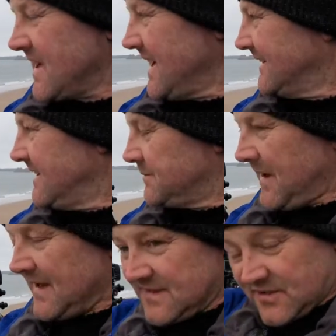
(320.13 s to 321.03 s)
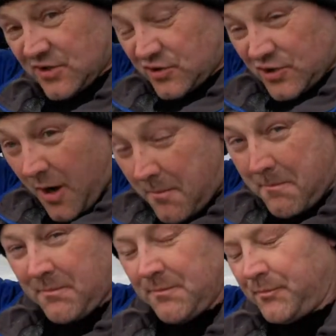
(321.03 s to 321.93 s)
to say this place has just got
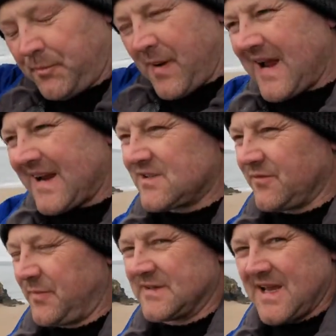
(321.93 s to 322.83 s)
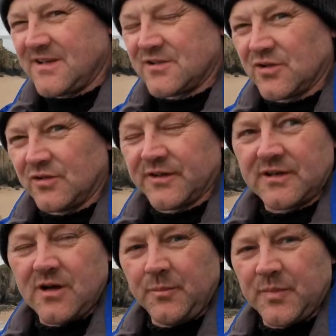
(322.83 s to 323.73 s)
bags of potential.
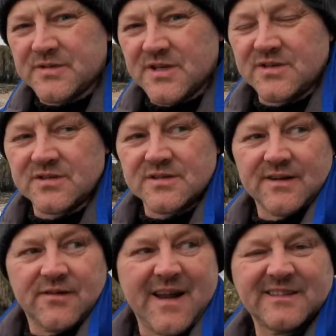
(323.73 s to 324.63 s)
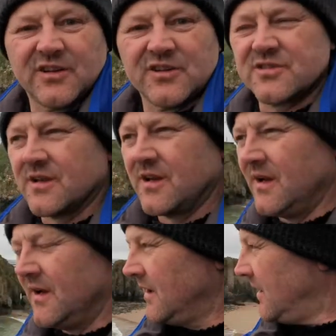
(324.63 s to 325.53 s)
The compositions here are endless.
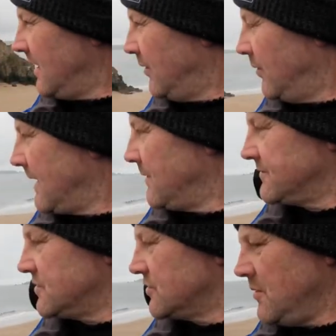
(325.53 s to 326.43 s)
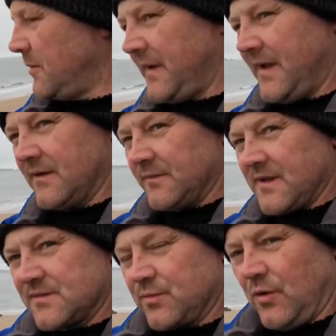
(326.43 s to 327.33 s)
Oh wow, I've just come up here
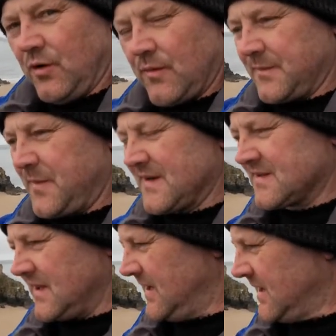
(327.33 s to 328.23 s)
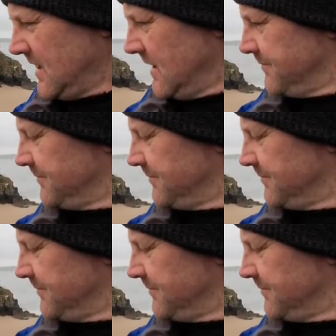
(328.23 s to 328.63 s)
up this walkway past the